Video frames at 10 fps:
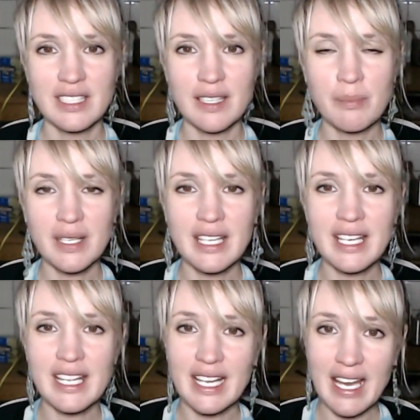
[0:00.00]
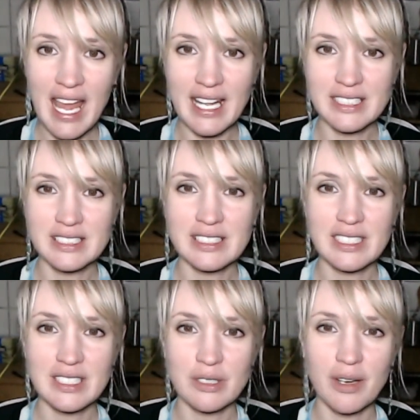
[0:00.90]
in beginning and end,
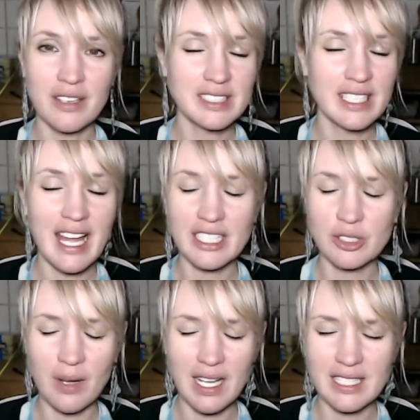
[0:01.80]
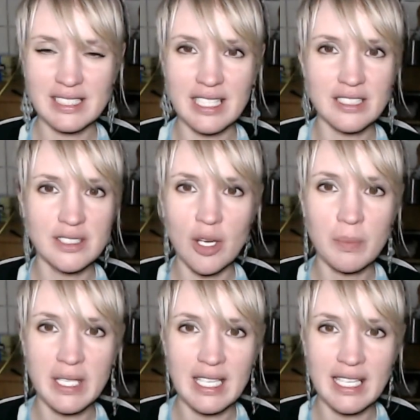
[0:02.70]
whereas in actuality, there's no
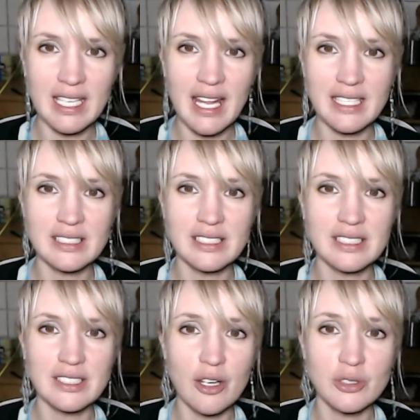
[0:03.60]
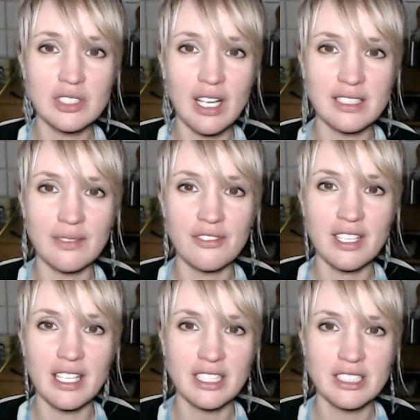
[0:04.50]
beginning and end and there's no start and
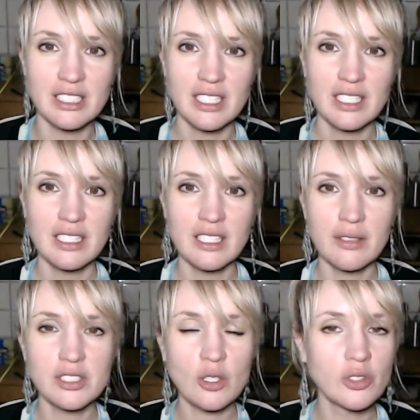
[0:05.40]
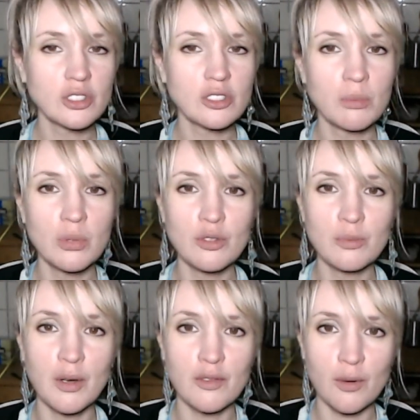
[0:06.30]
finish. There is constant
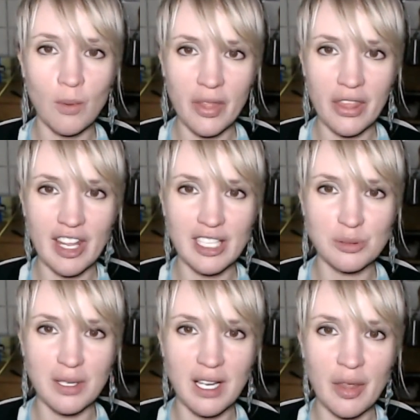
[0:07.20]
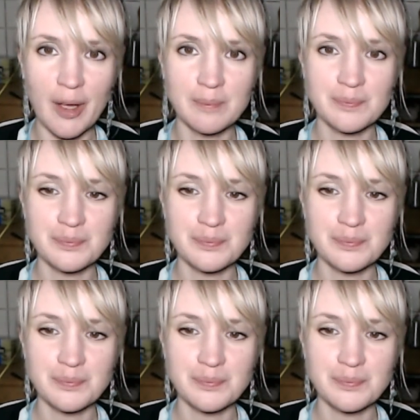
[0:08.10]
movement from one thing to another.